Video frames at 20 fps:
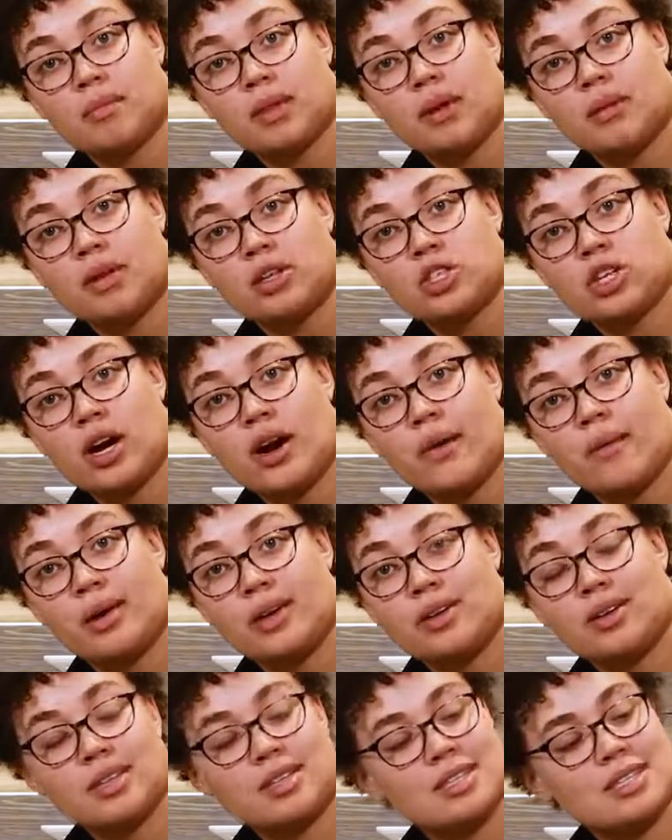I'm not sure how
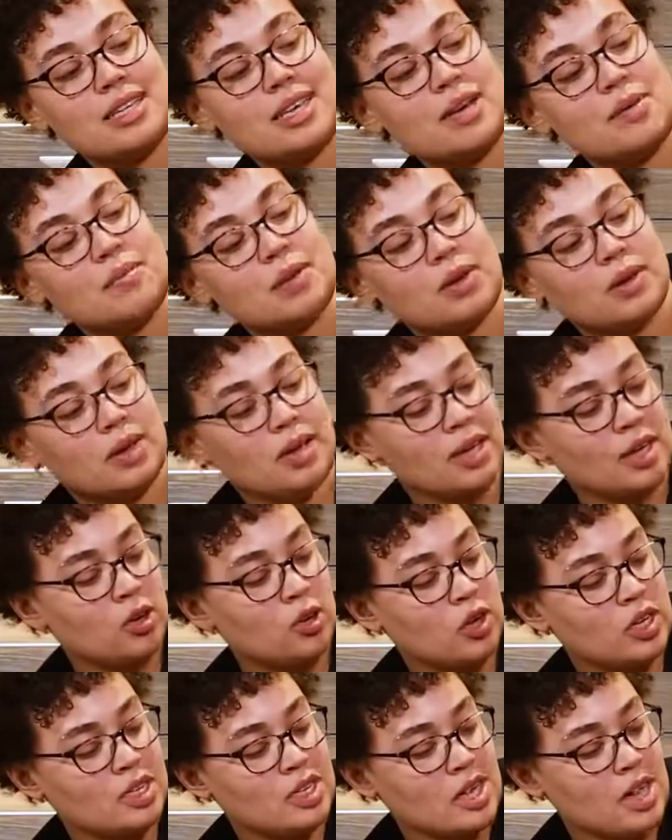well you can see it, but you can
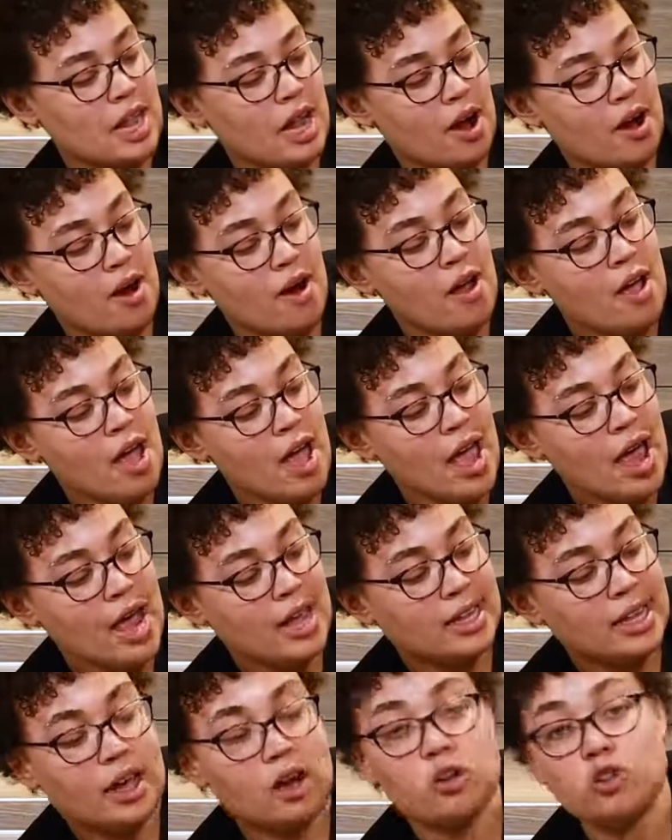increase it there.
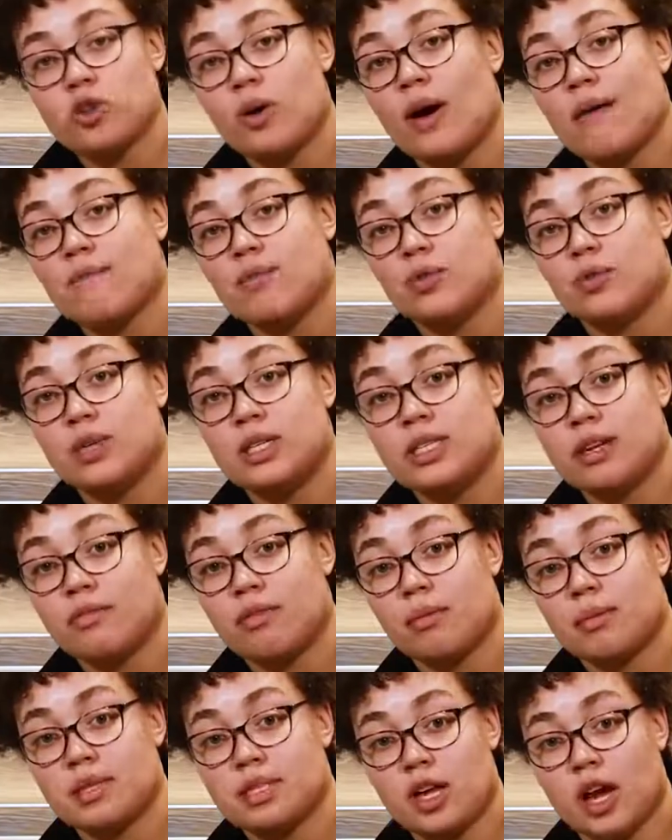And they also have three
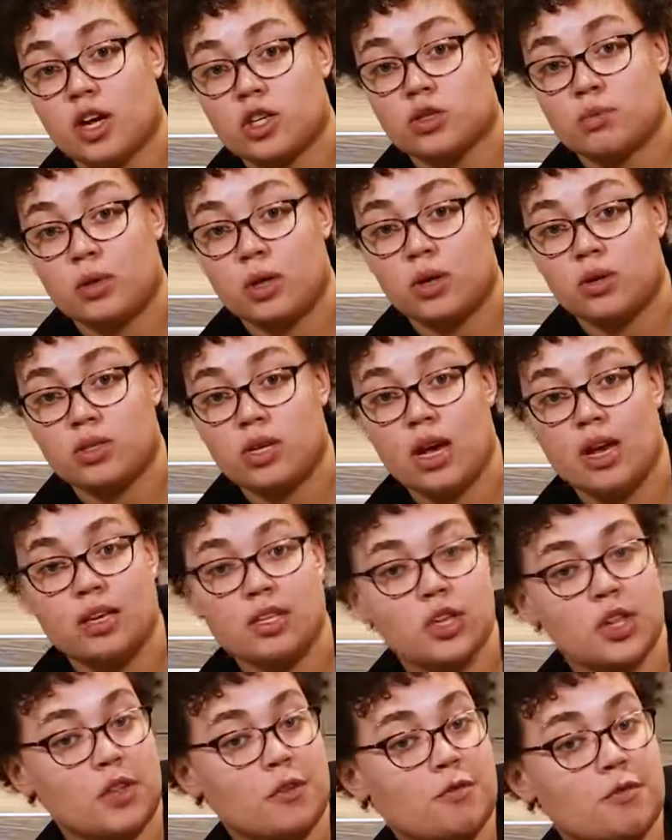different massage modes.
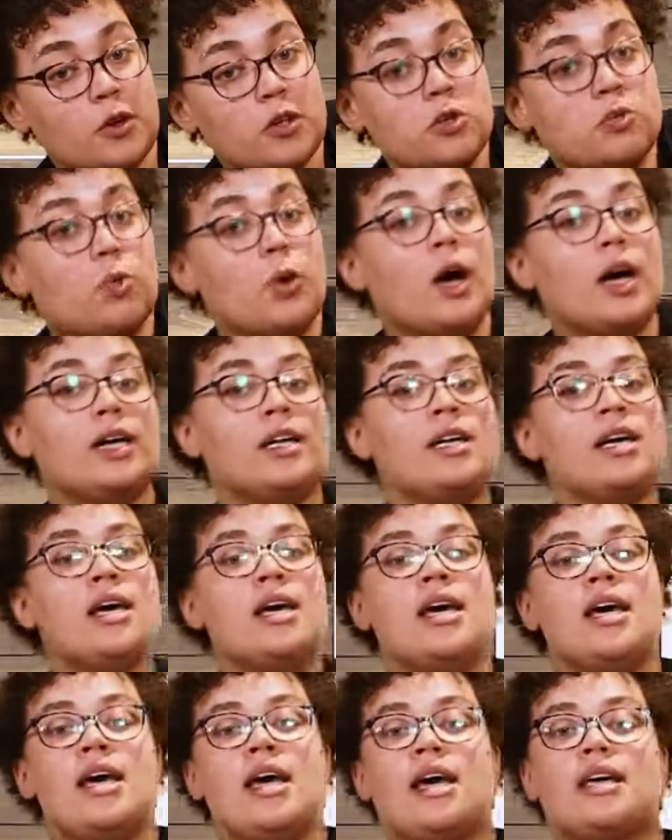So the first one
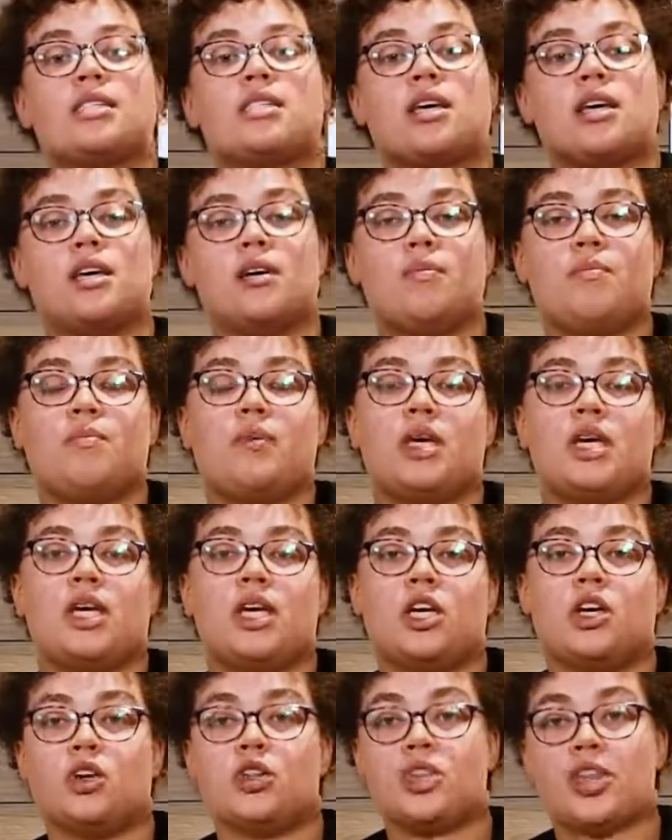is gonna
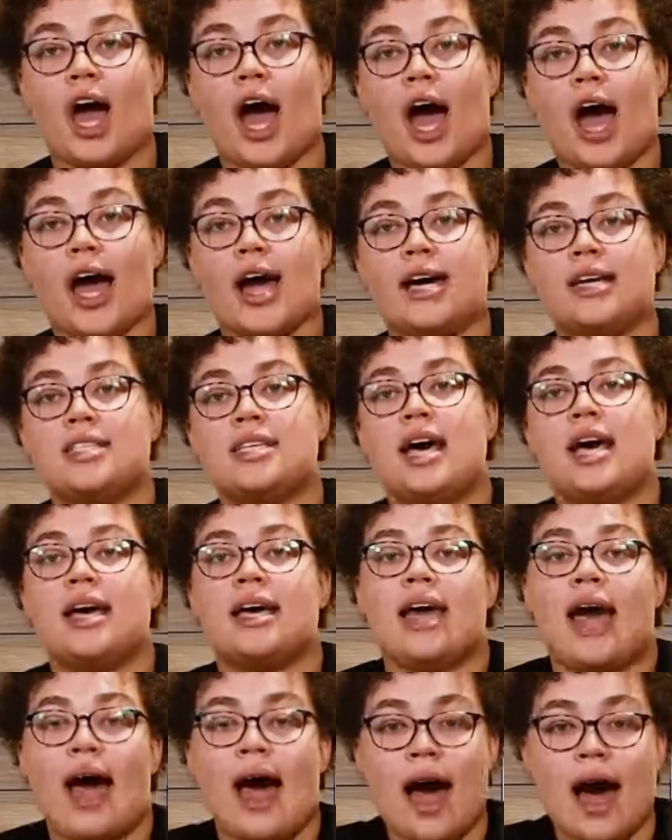be your thighs,
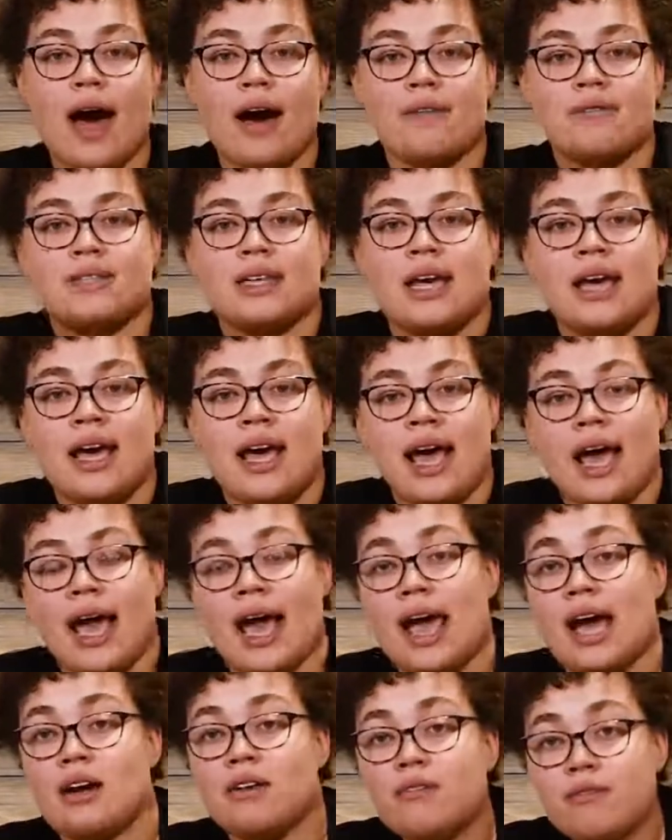calves,
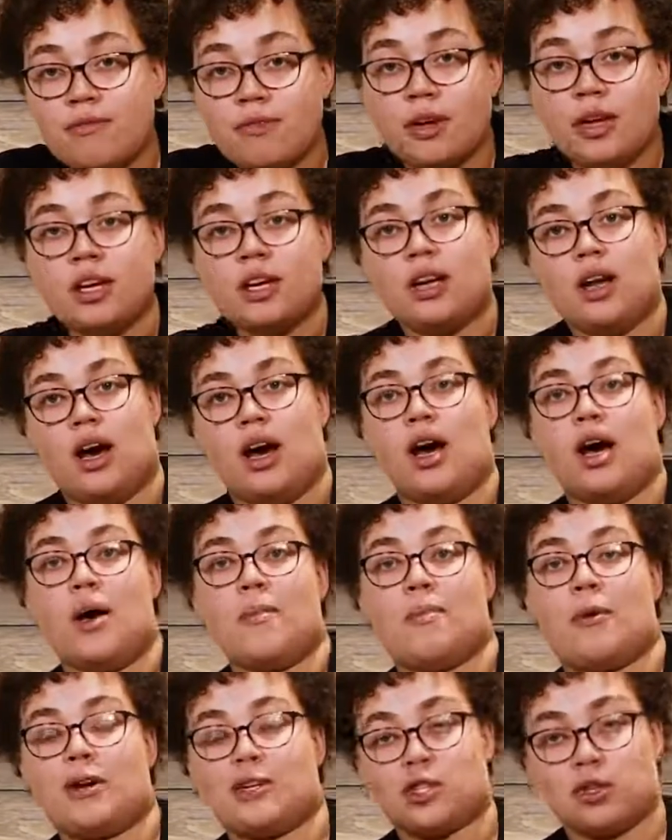and foot
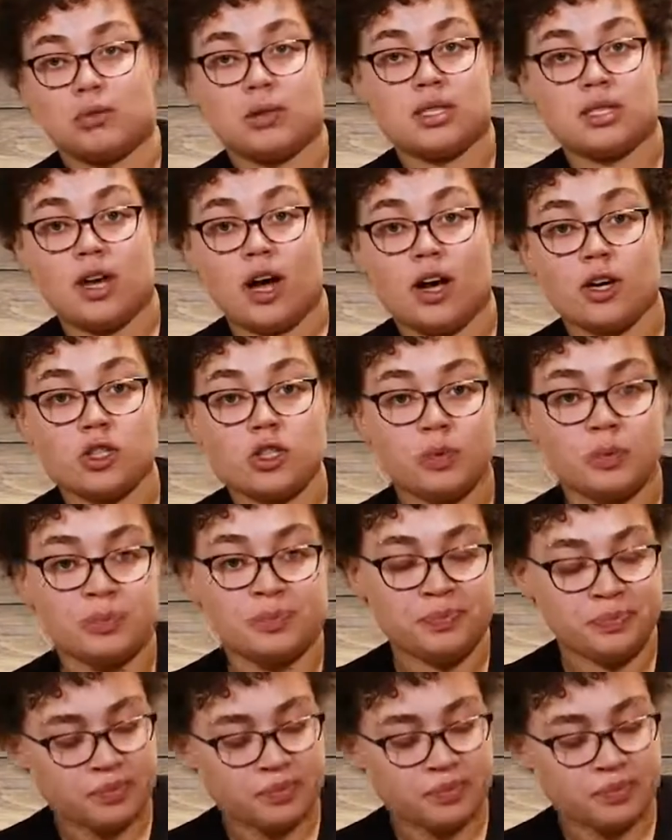pressure massage.